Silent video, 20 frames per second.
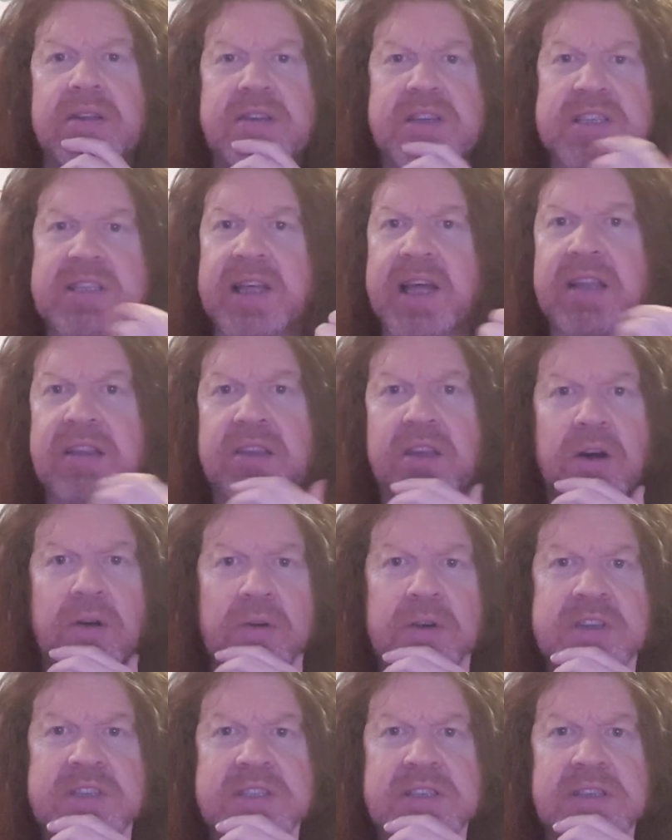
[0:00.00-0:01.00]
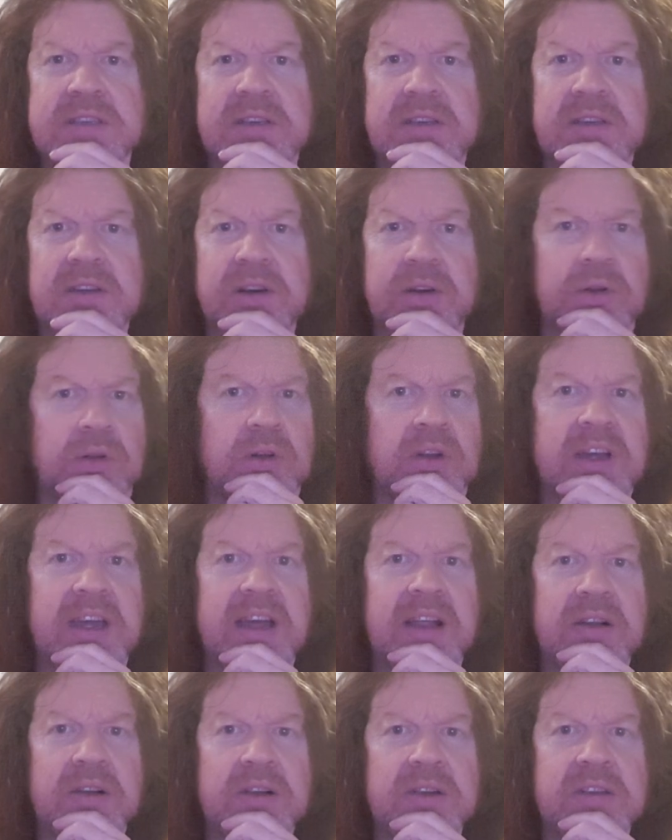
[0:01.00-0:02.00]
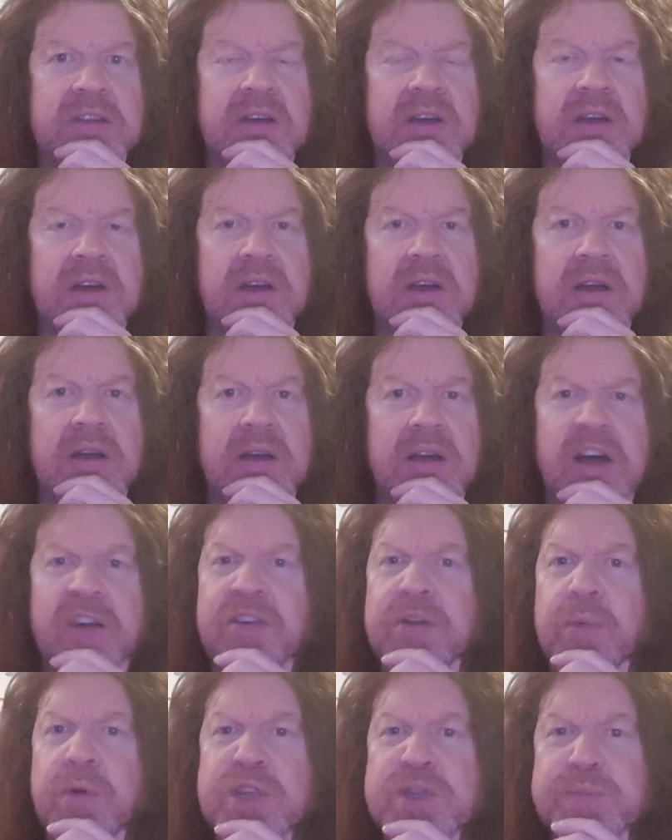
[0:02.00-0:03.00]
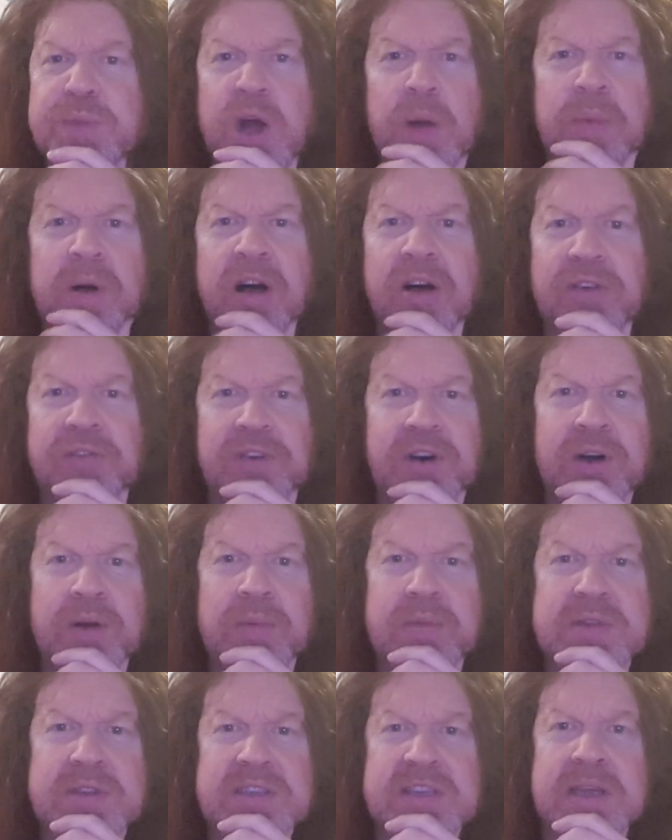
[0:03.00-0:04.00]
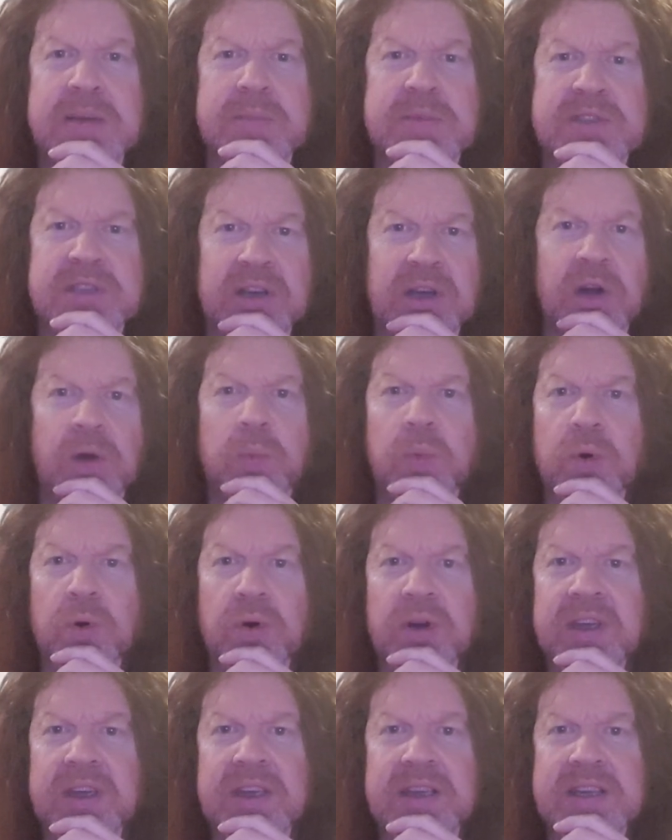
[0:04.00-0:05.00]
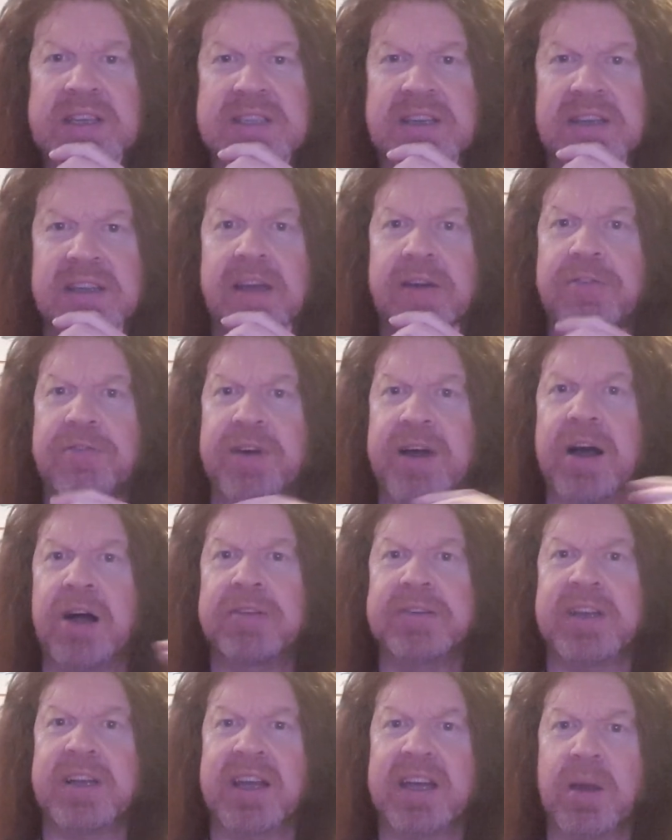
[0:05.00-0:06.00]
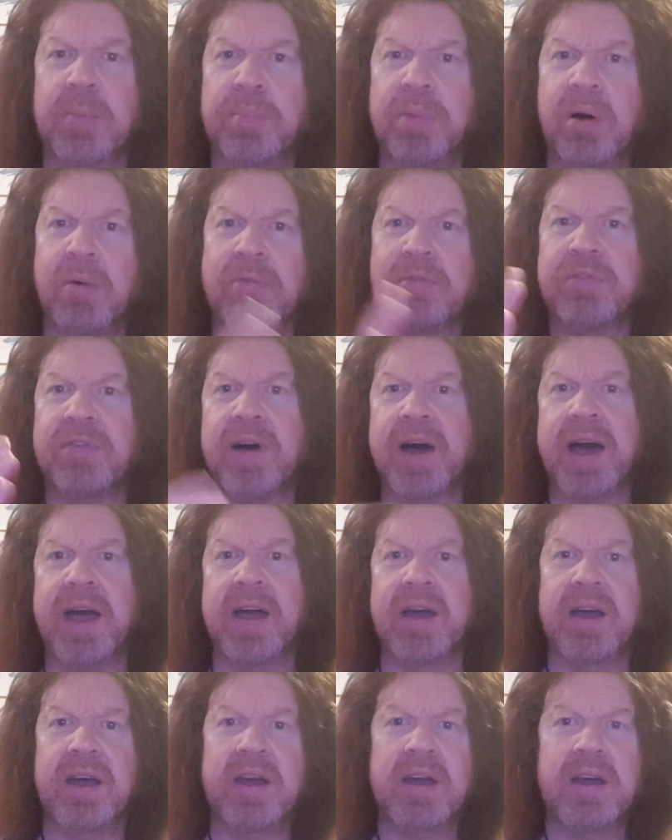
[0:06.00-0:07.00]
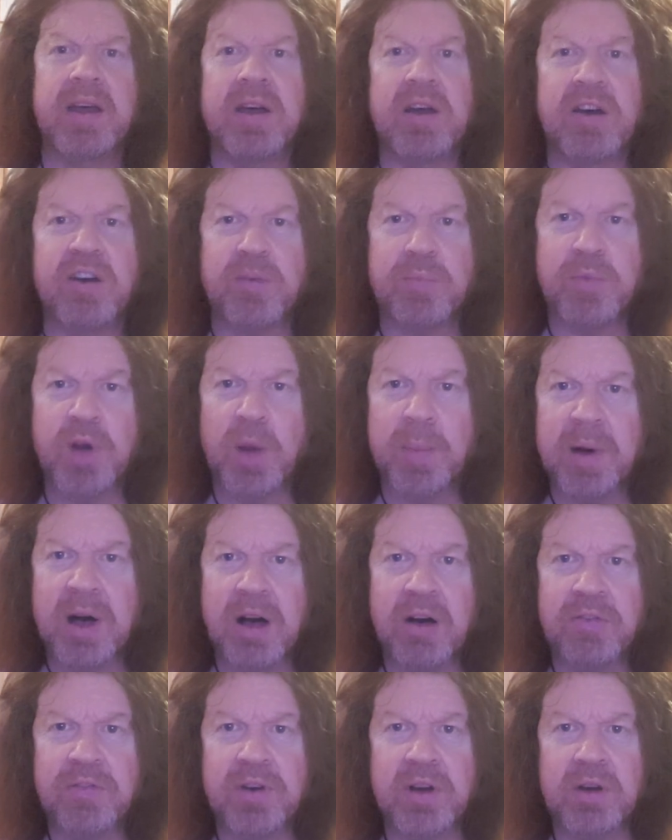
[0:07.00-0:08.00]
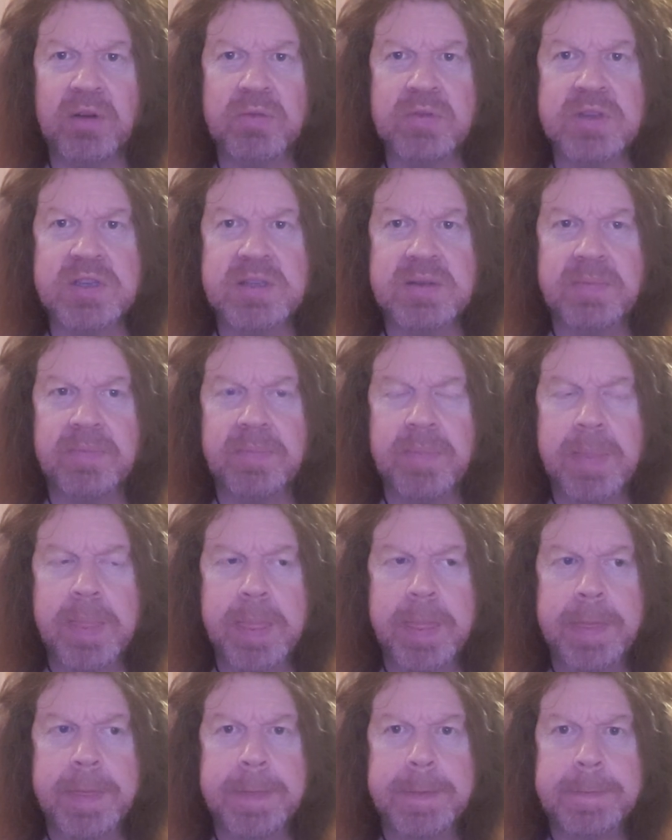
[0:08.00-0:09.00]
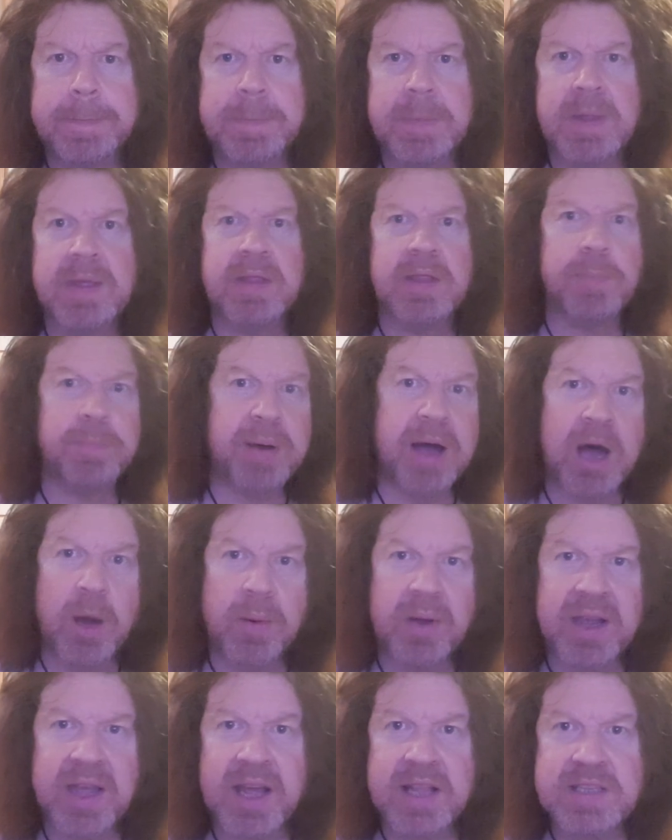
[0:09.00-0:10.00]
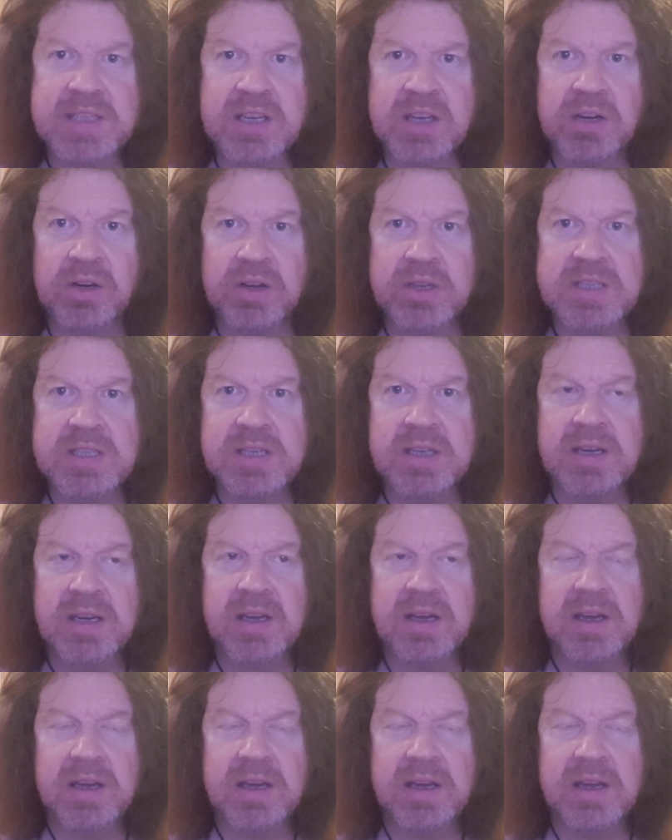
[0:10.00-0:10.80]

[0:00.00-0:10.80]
The sled dogs are all killed. Everyone's mobile phone seems to go walkies and they're found in like a bonfire of mobile phones. The power gets cut.